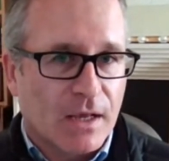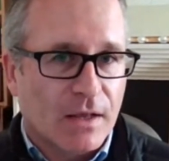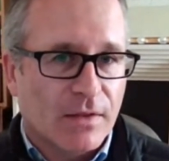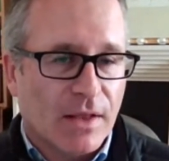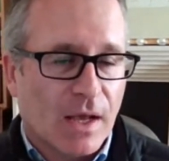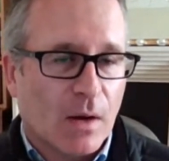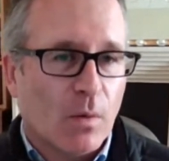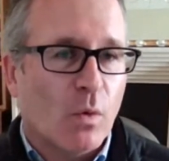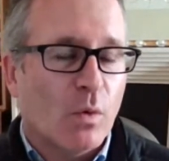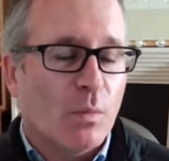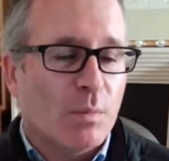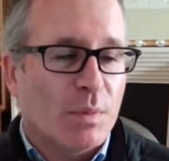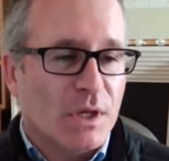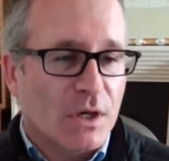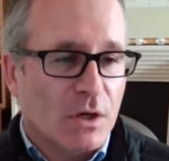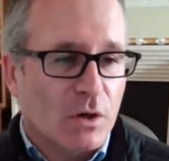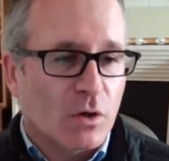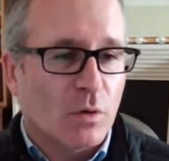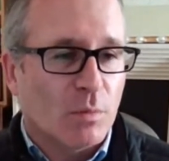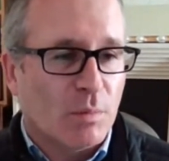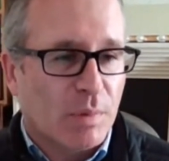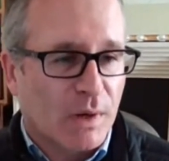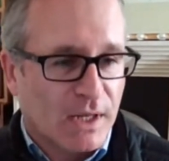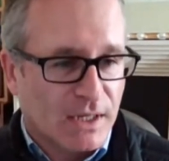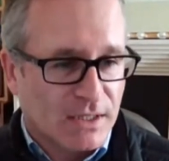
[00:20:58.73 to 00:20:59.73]
that will be a
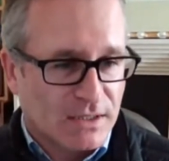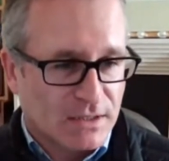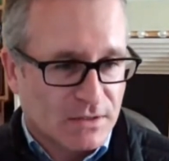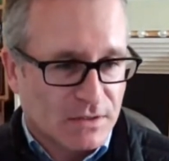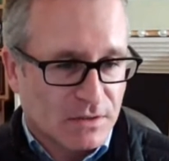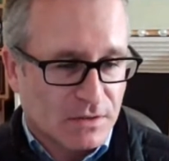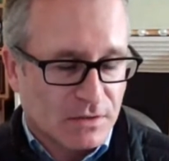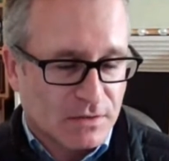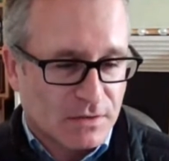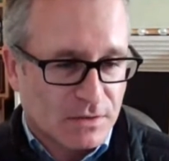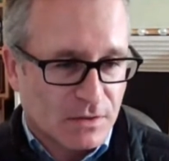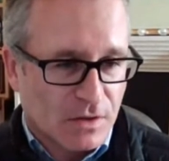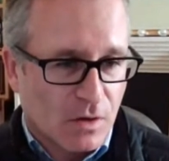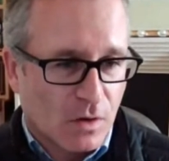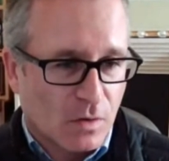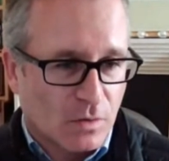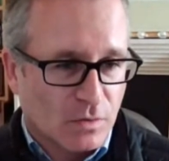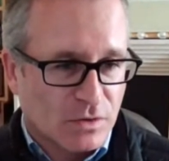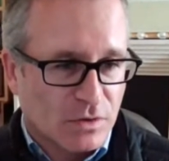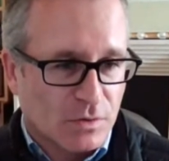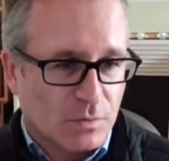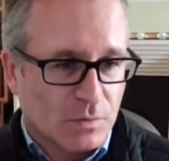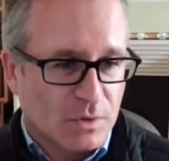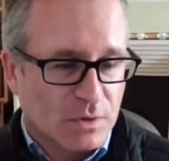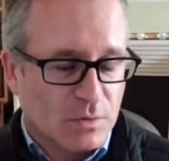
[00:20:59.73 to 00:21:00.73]
good place to go
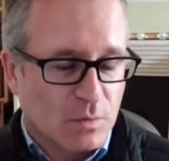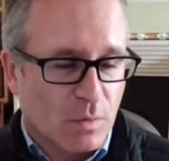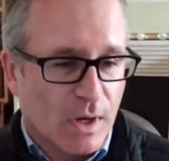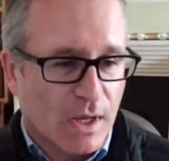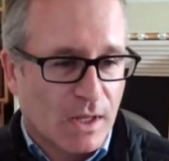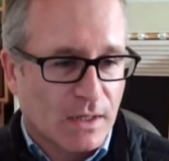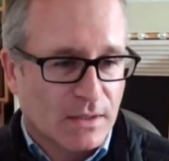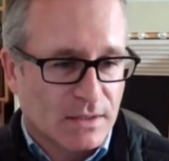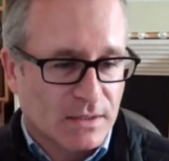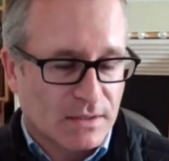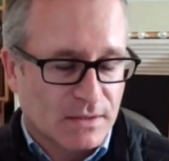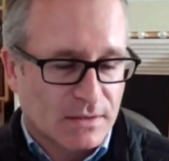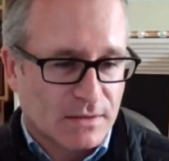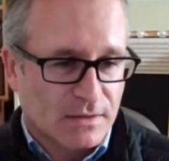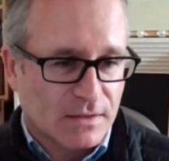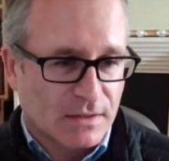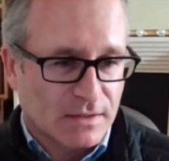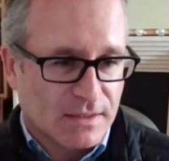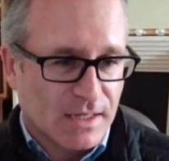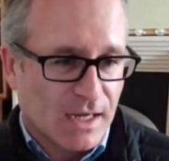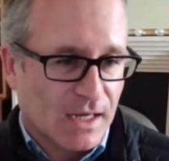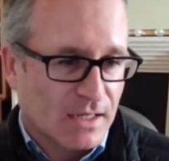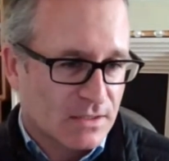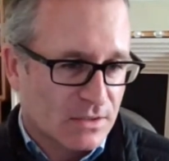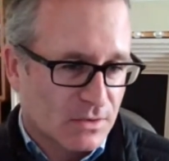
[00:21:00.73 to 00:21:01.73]
to as well to
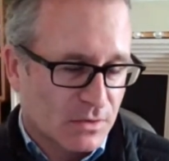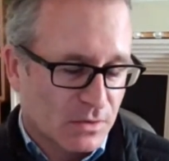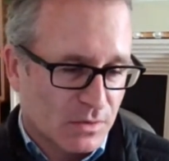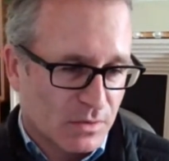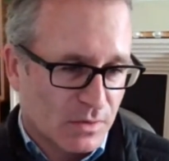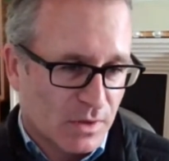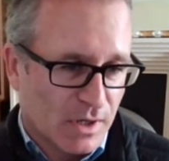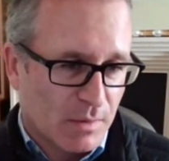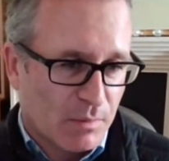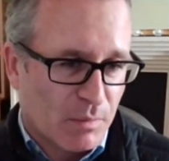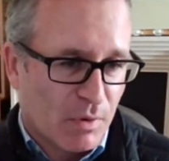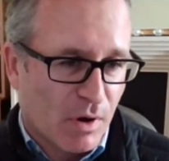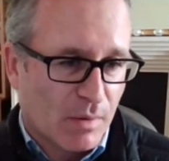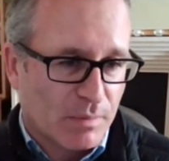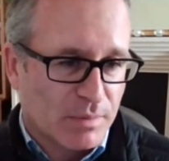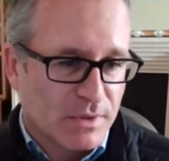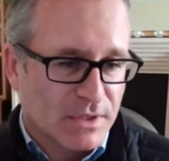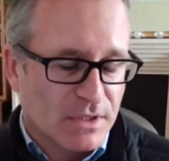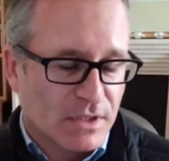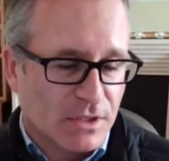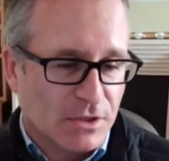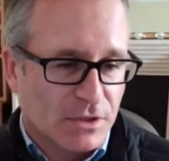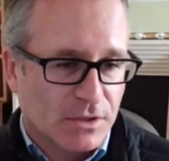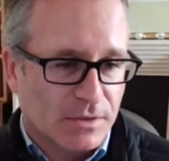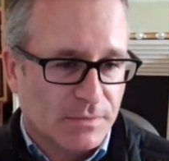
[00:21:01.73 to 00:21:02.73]
test your
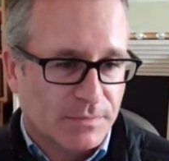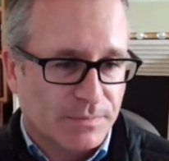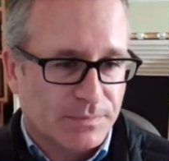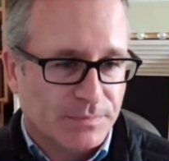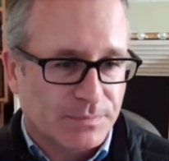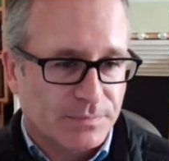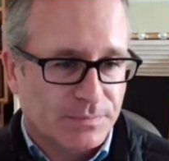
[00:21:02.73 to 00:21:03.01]
proposition.